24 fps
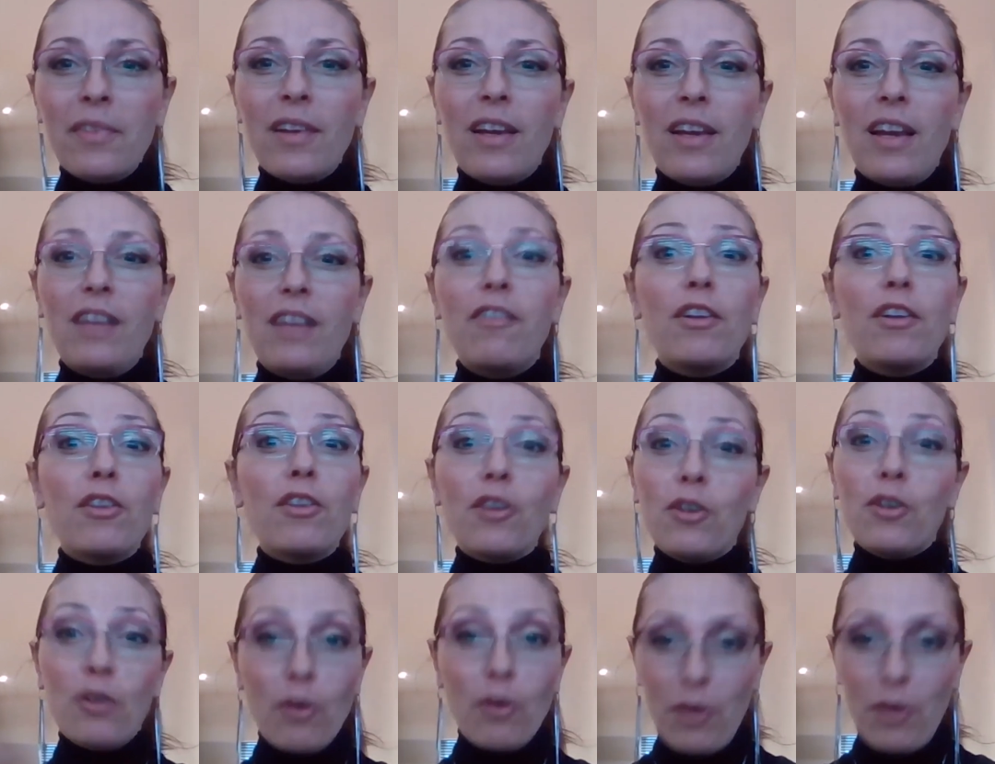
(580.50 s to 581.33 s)
even though
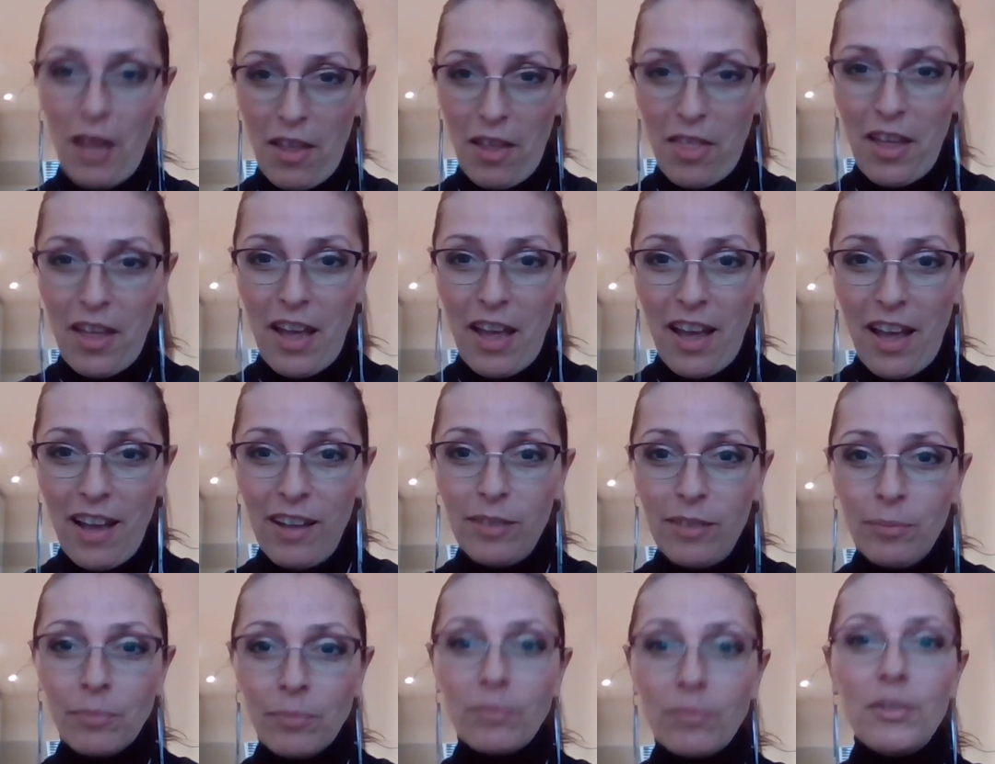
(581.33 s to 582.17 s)
you know they're there.
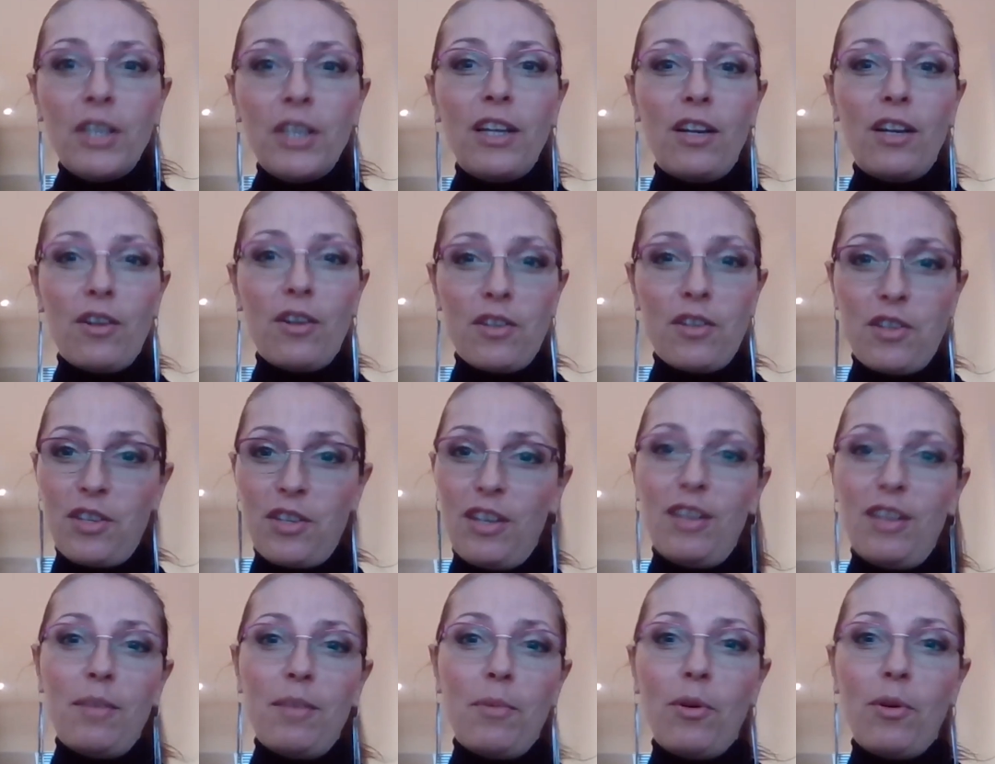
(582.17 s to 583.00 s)
You cannot see
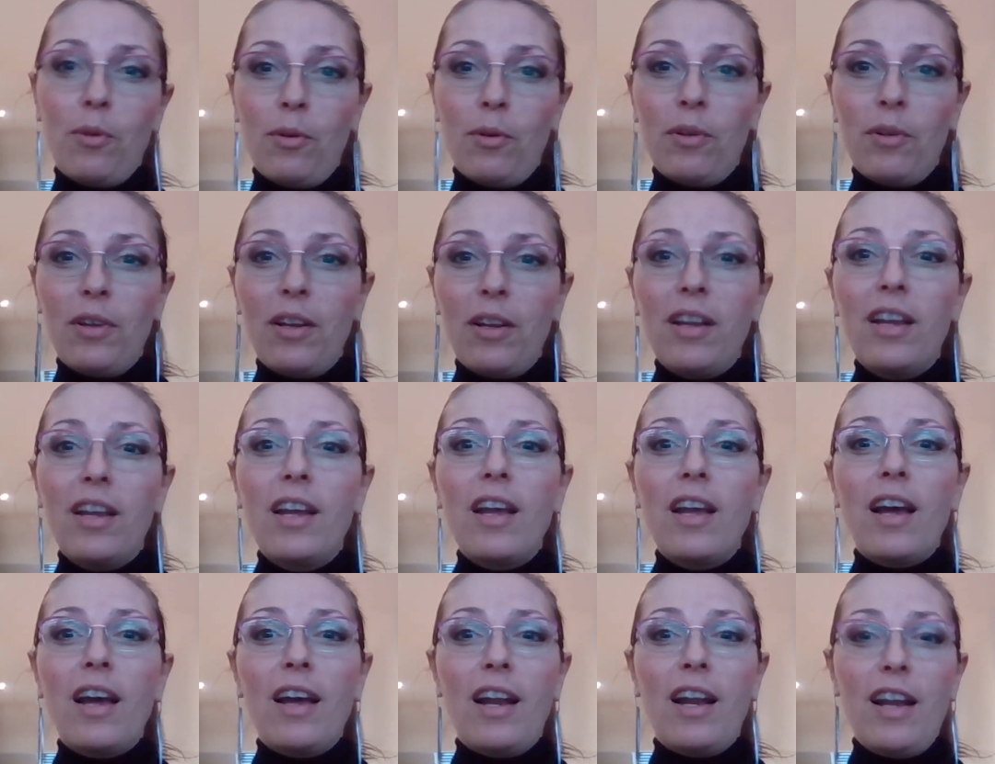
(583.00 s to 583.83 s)
them all
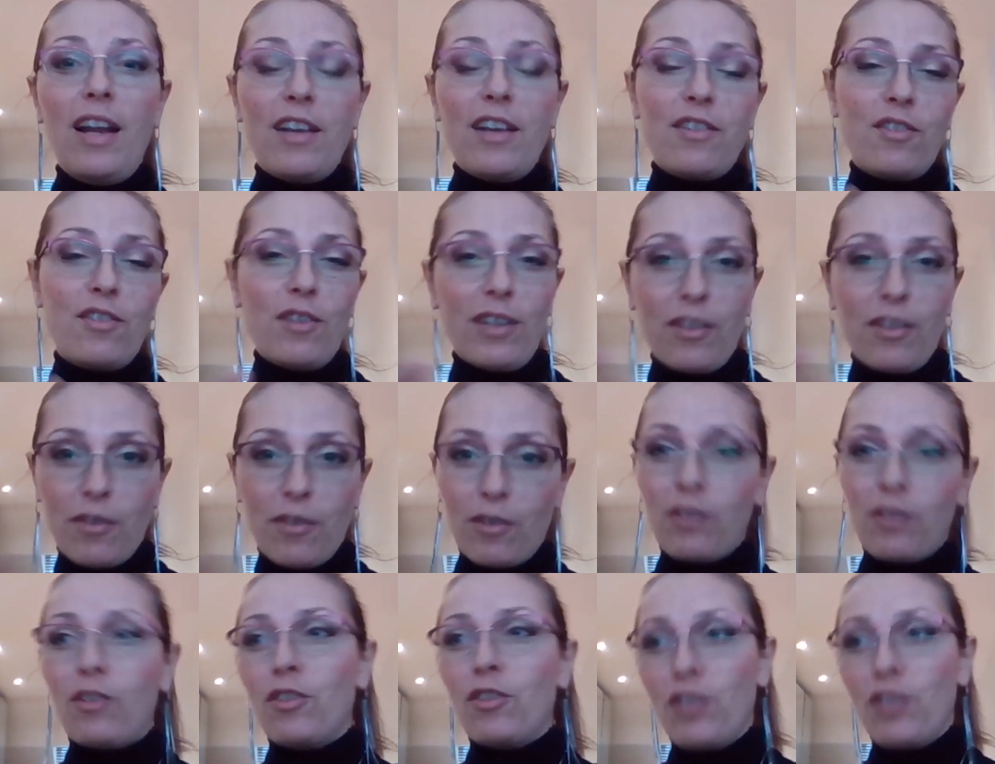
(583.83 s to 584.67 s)
unless you can
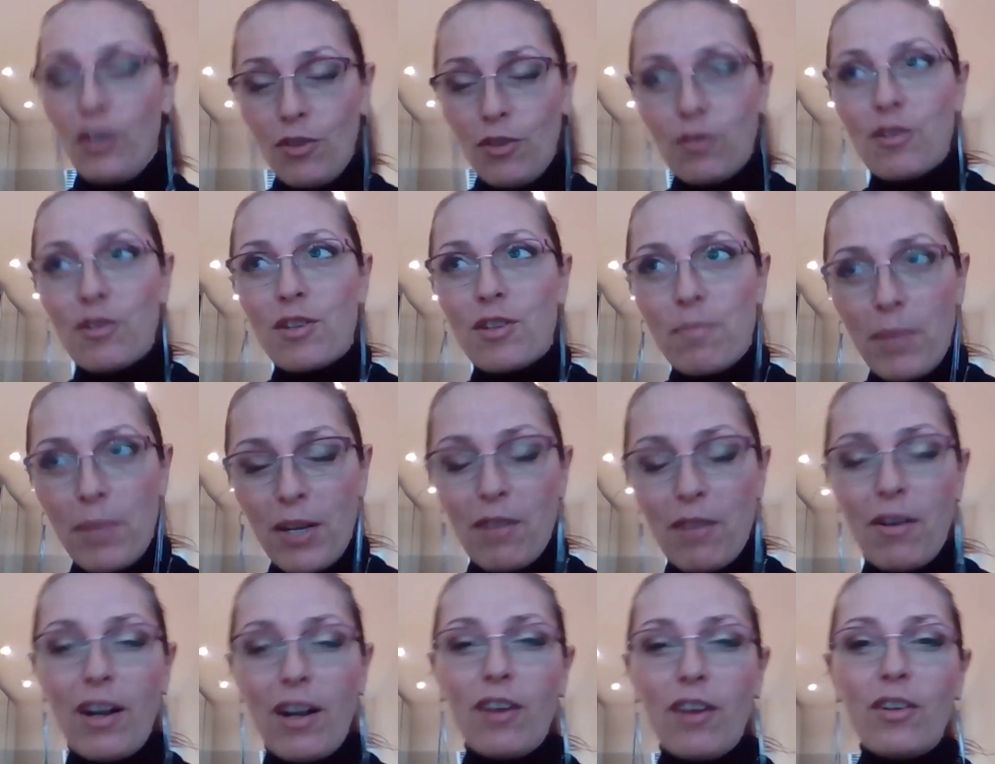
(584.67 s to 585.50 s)
continue to spin
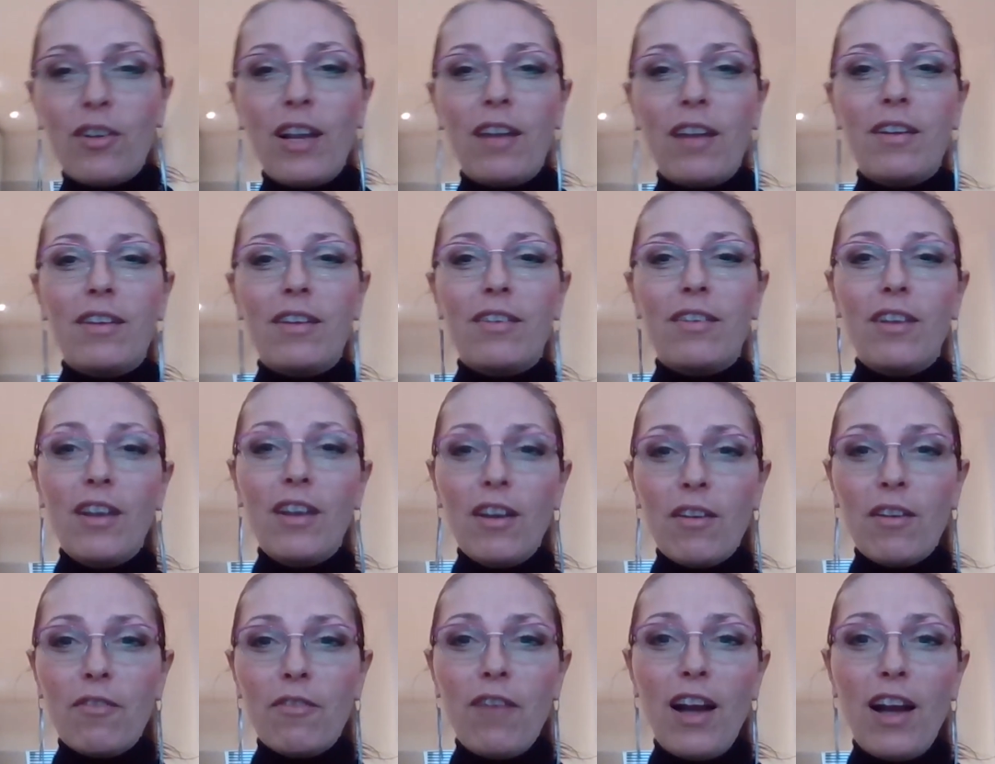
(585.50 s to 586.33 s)
around. And
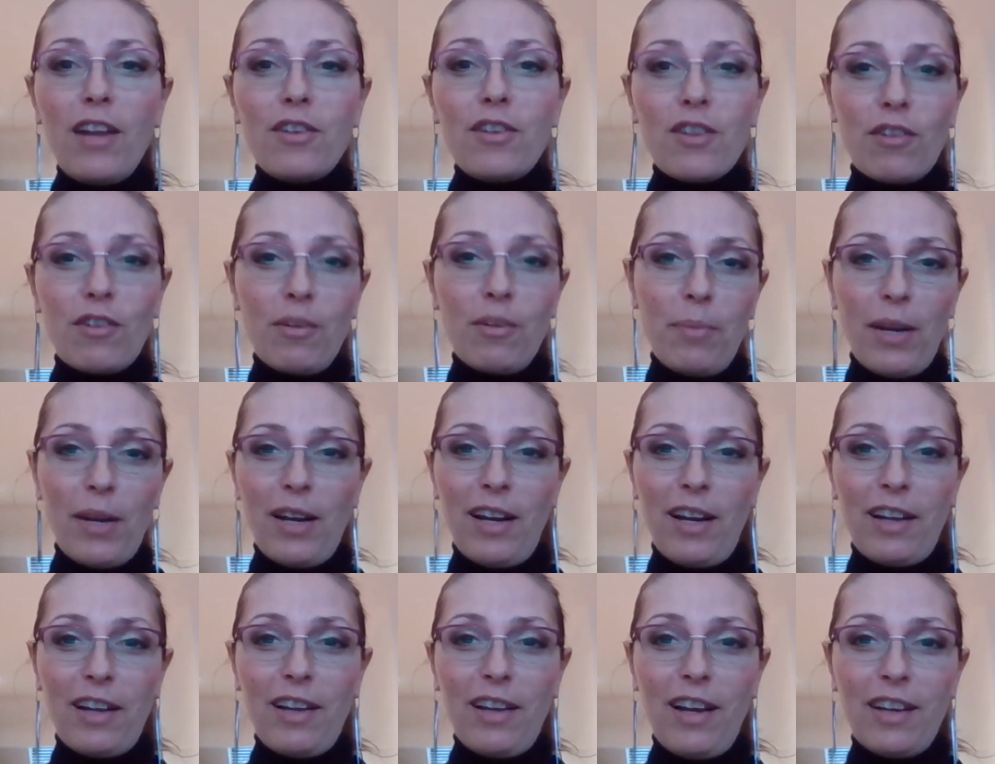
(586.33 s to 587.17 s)
values are a bit
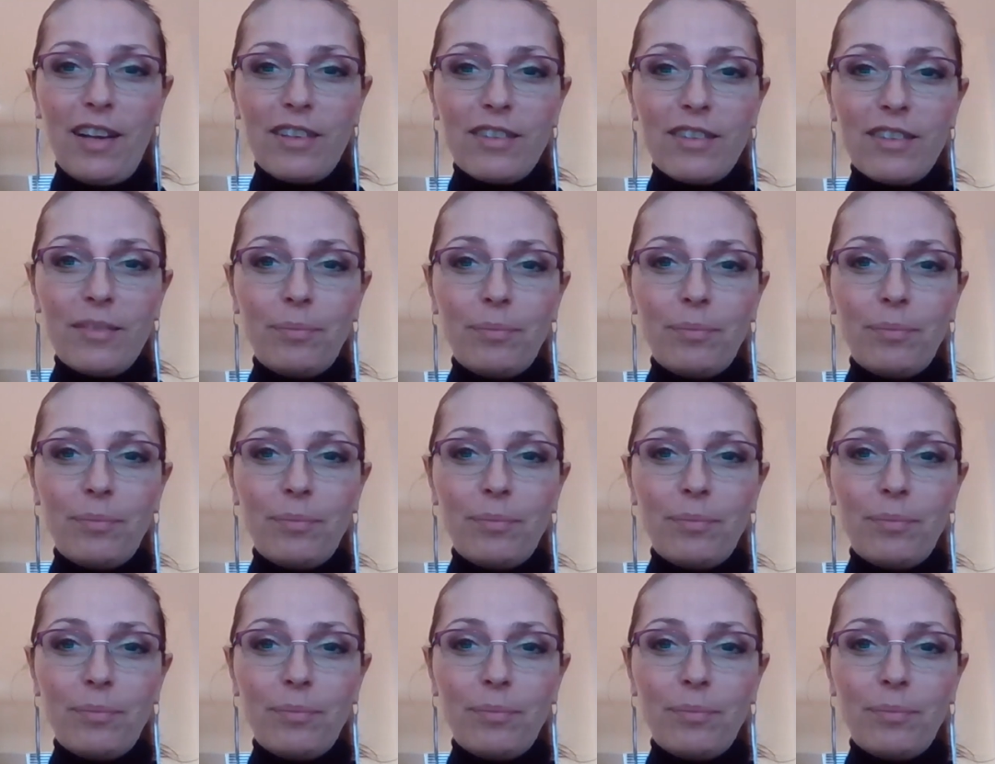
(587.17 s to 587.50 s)
like that.